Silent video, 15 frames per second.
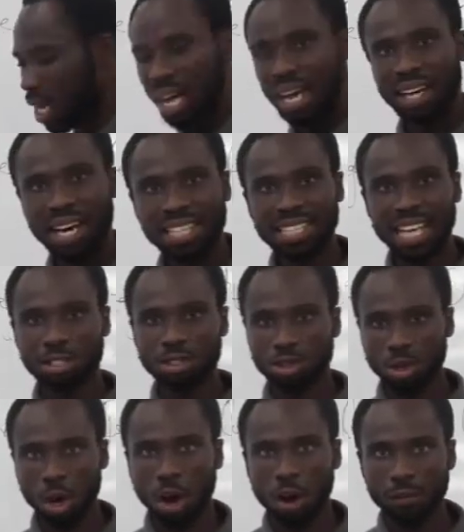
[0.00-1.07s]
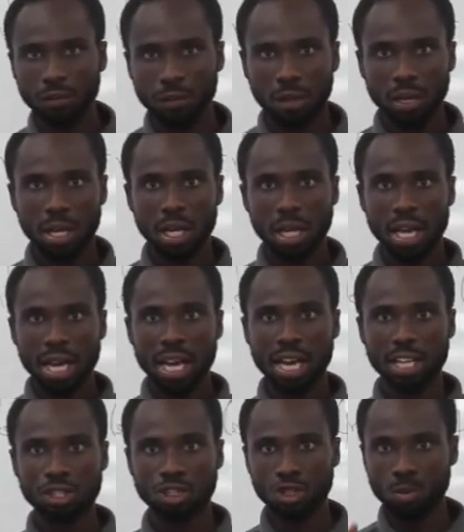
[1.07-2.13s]
let us solve
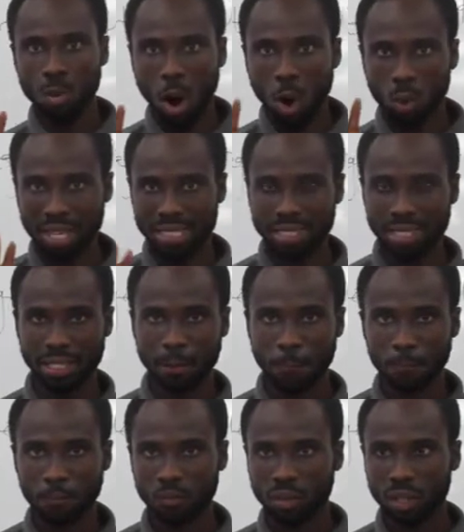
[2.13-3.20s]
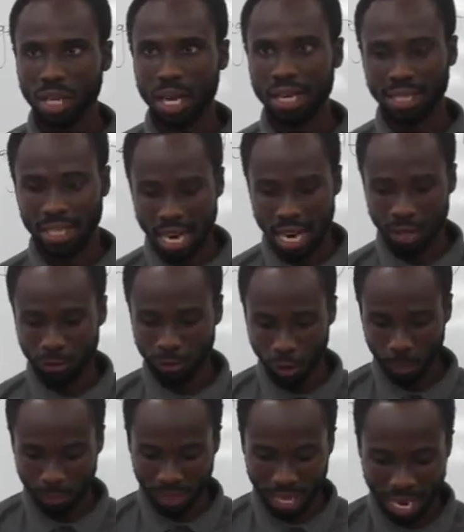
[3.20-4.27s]
a small question, and then
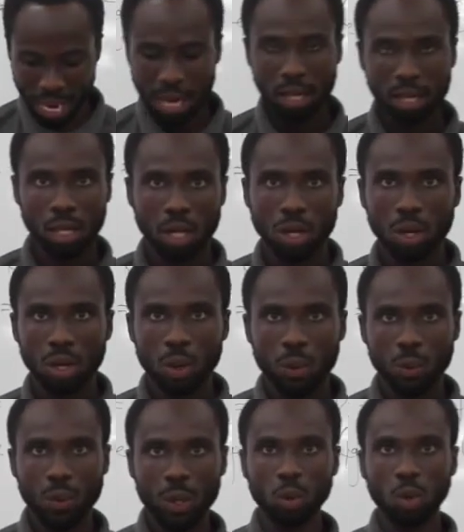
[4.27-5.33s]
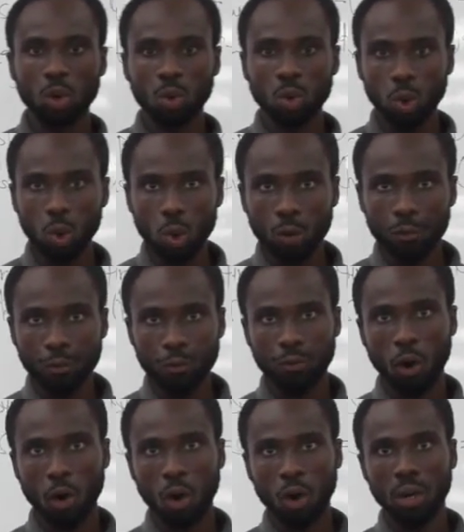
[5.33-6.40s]
from there we conclude
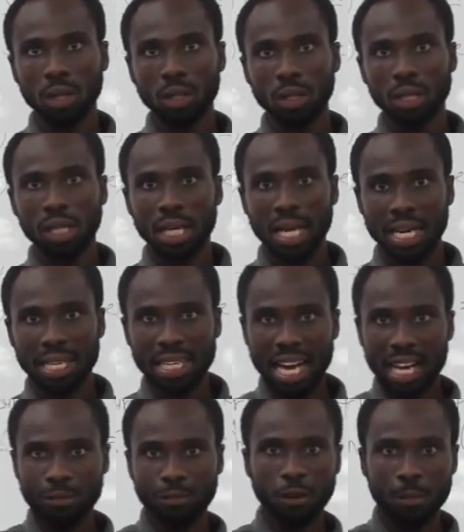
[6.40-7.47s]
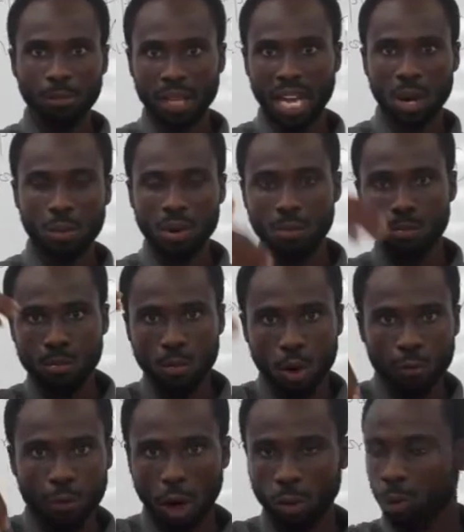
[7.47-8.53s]
and then from there we
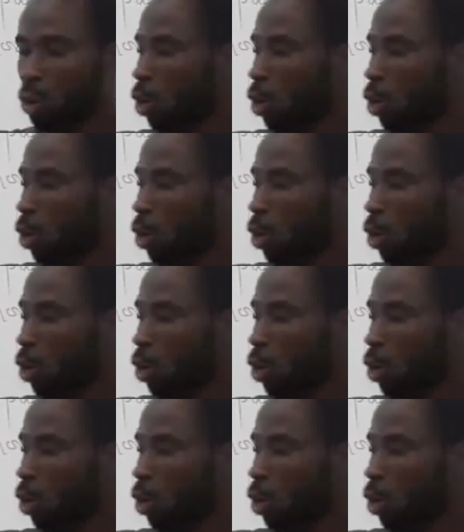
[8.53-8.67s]
move on.